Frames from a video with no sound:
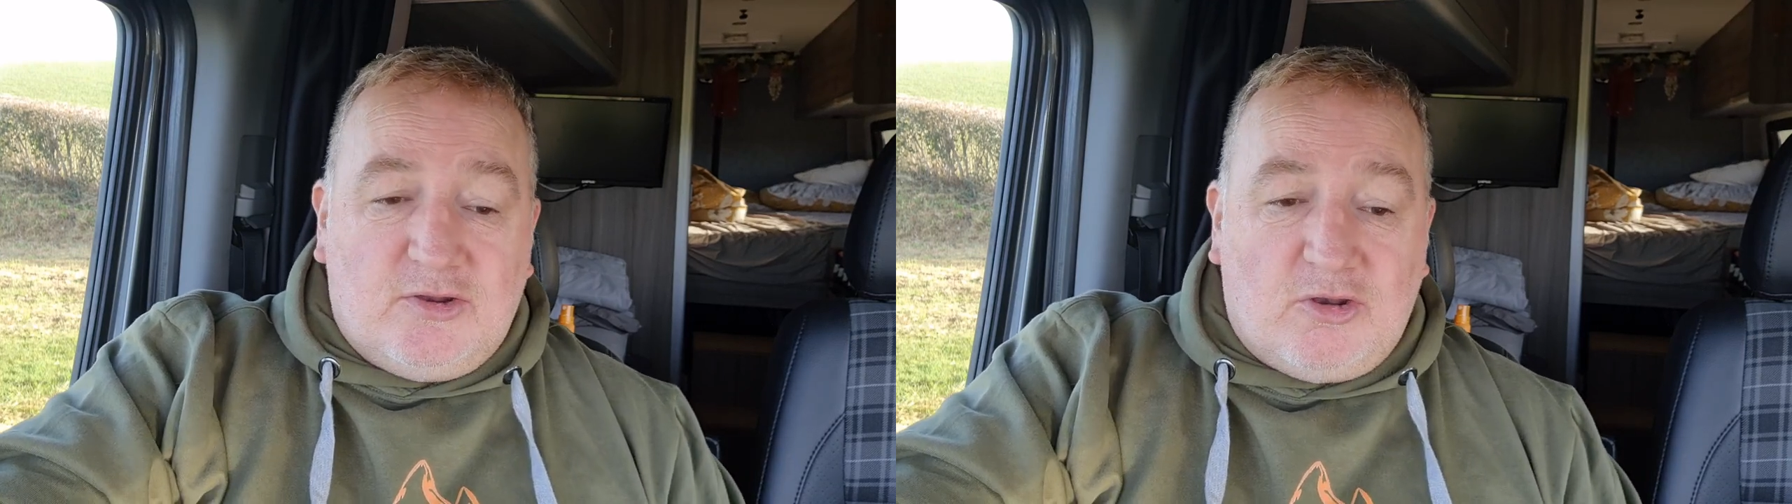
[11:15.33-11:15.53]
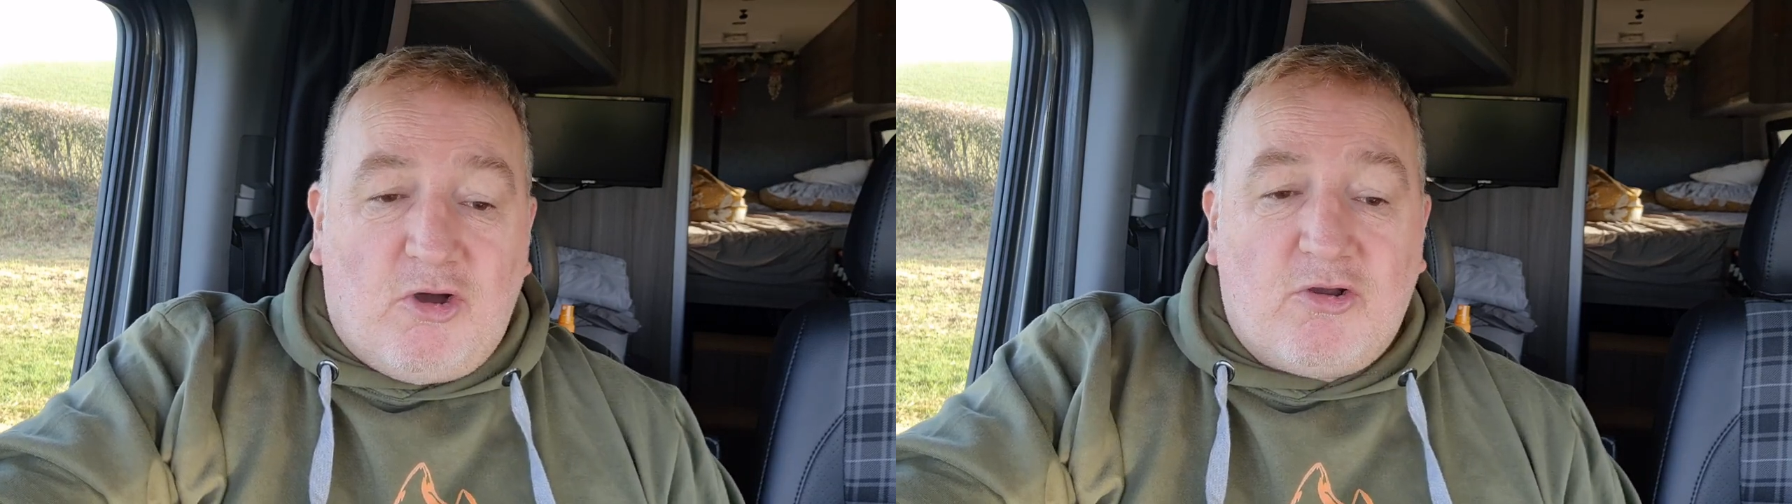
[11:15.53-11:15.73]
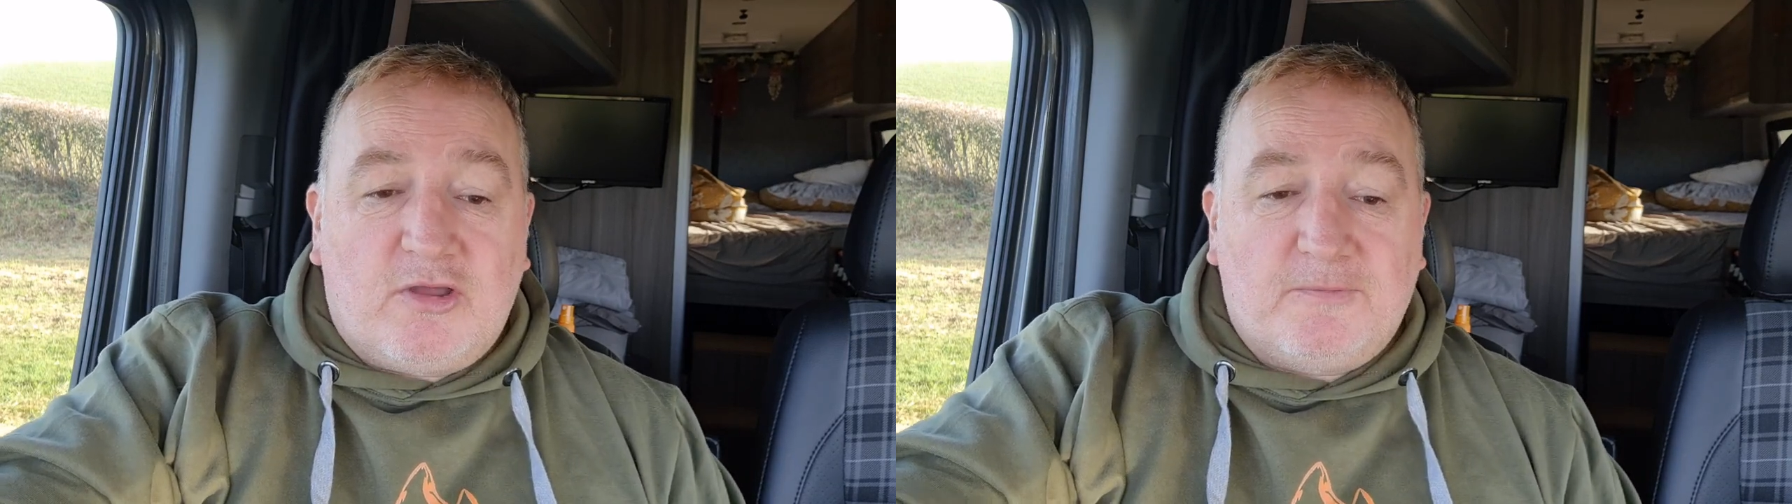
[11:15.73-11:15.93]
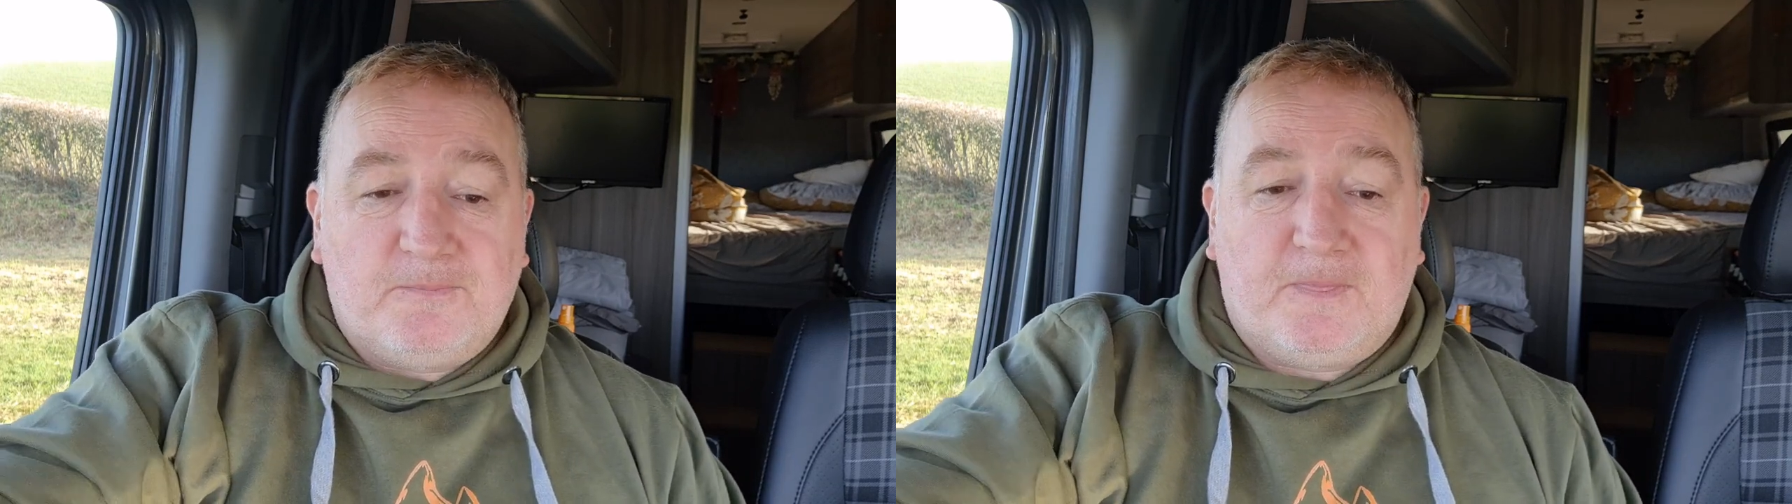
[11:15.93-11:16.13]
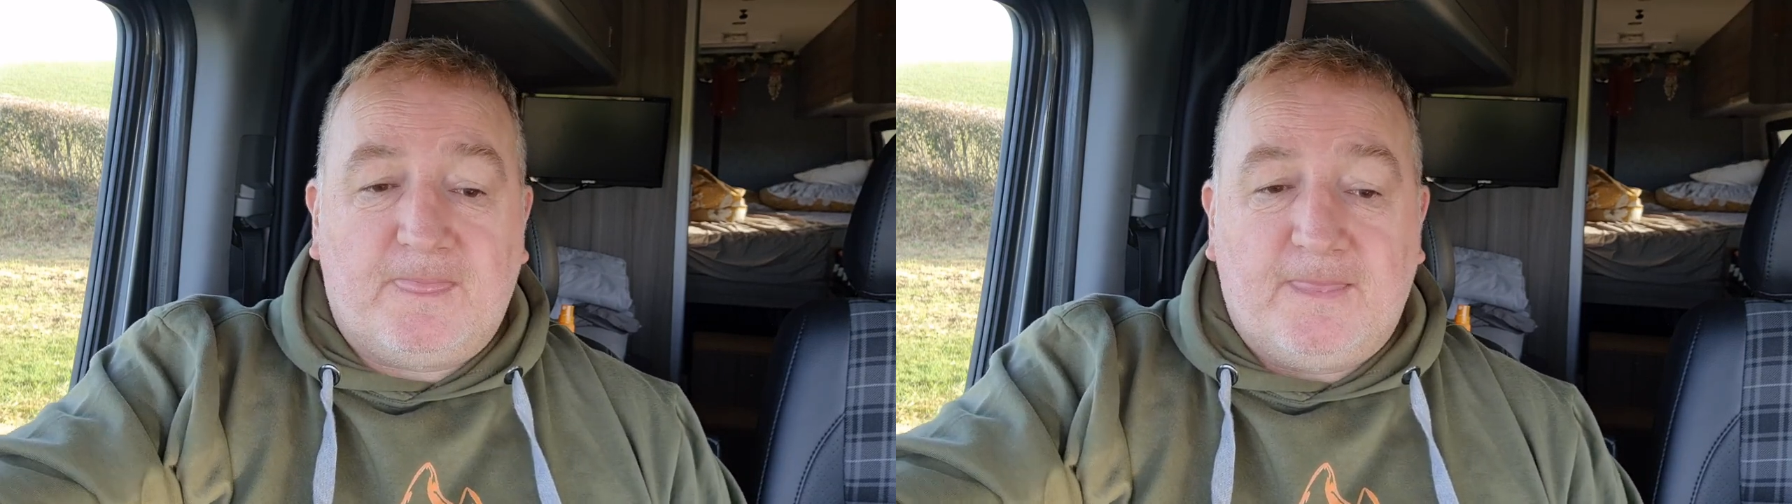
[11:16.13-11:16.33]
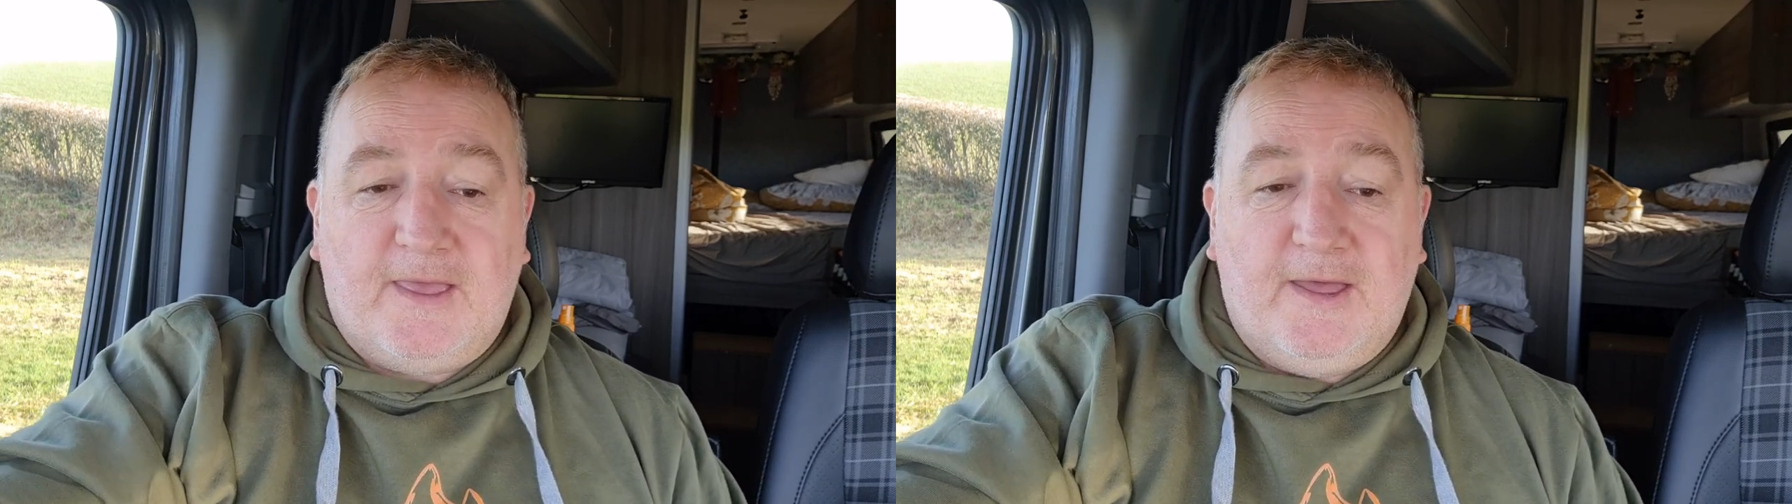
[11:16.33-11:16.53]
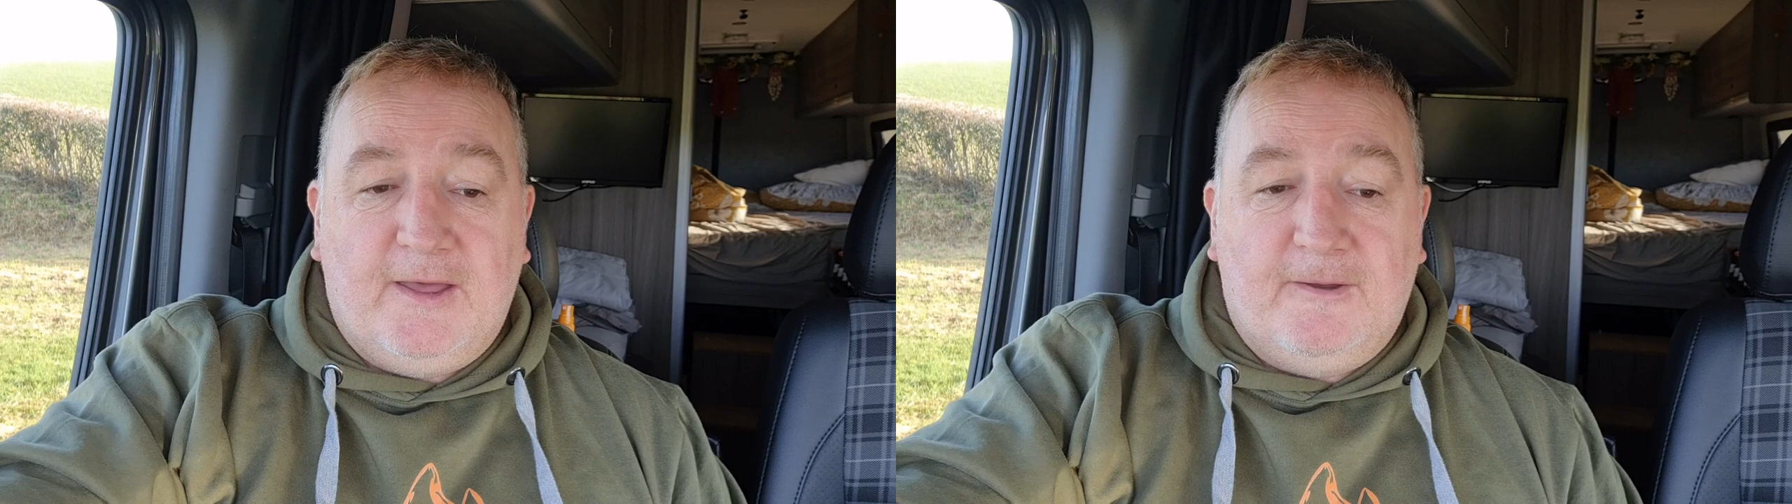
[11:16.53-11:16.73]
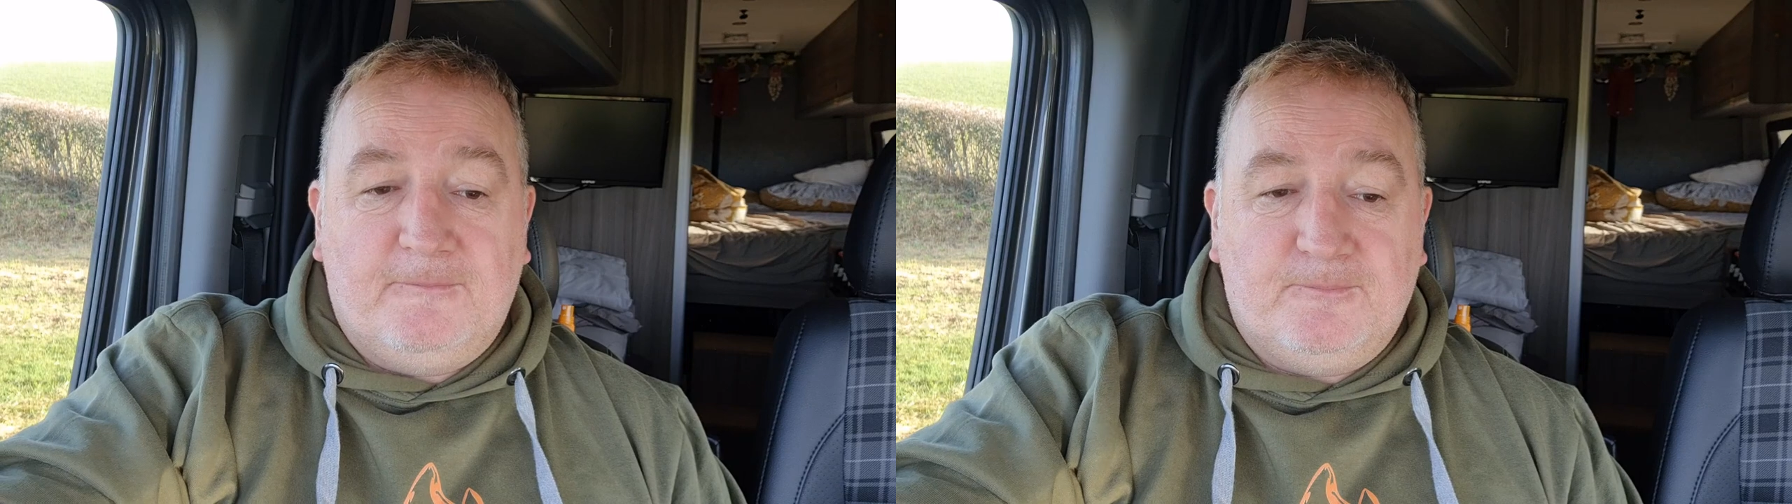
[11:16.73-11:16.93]
lock
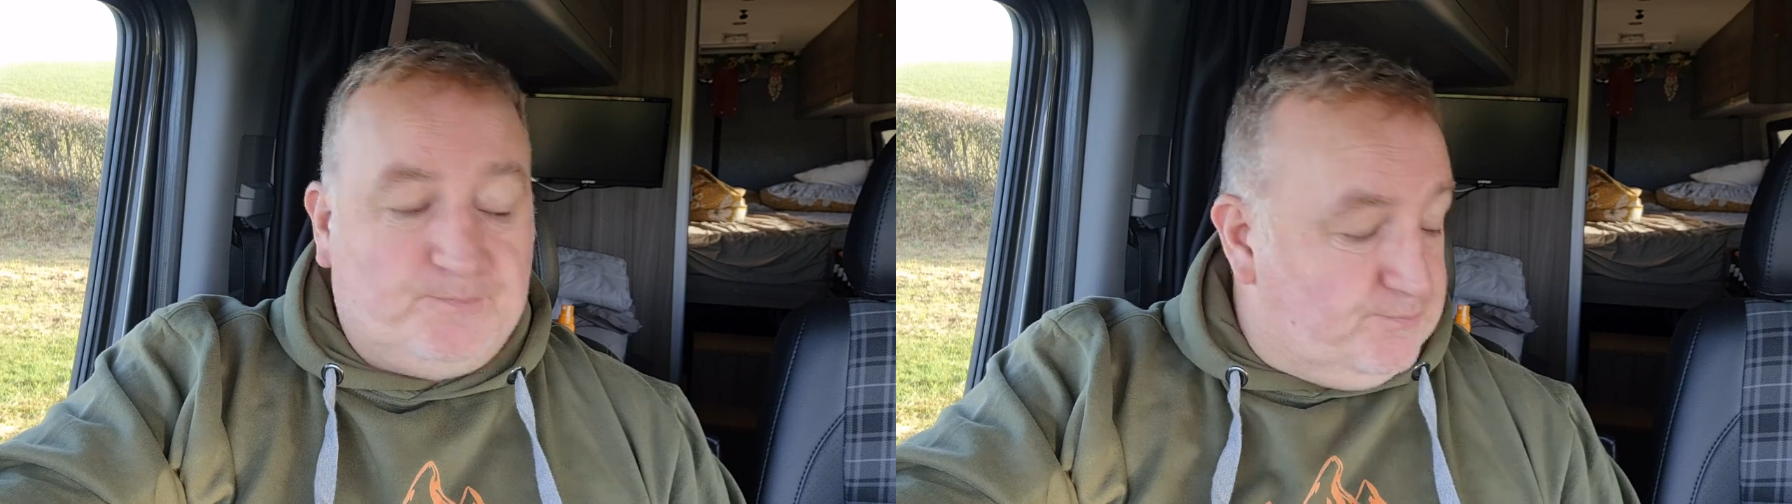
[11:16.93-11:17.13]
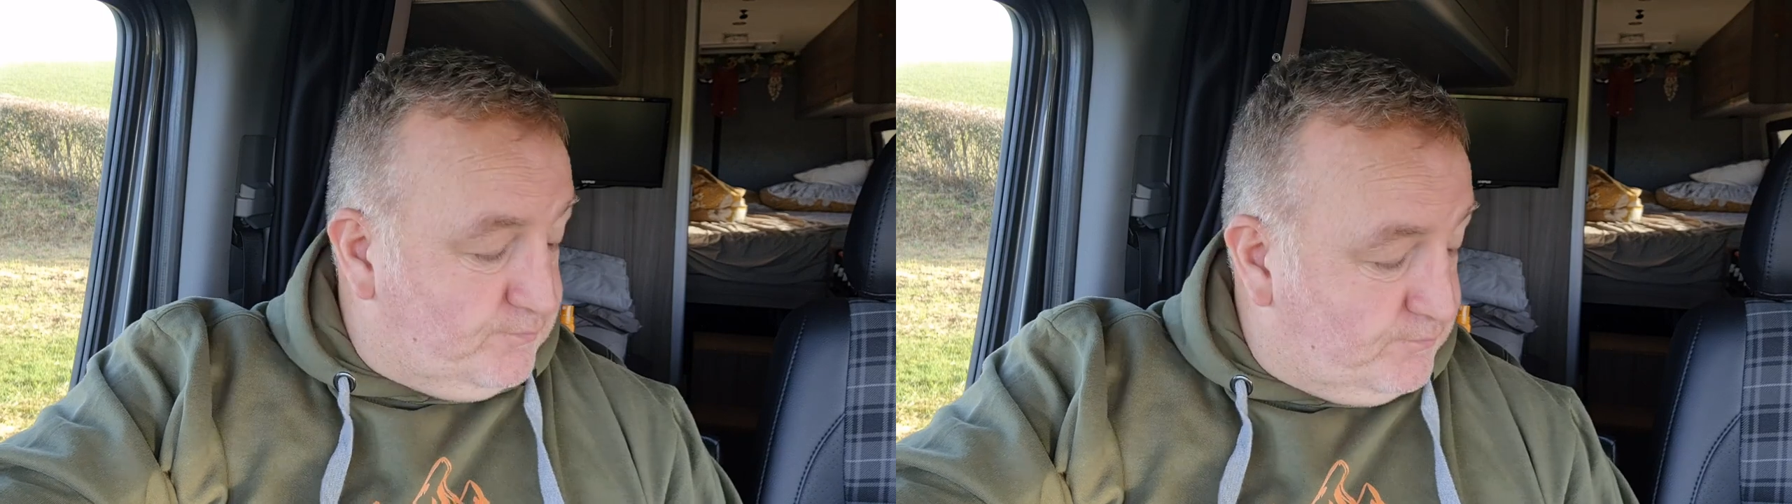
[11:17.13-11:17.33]
um,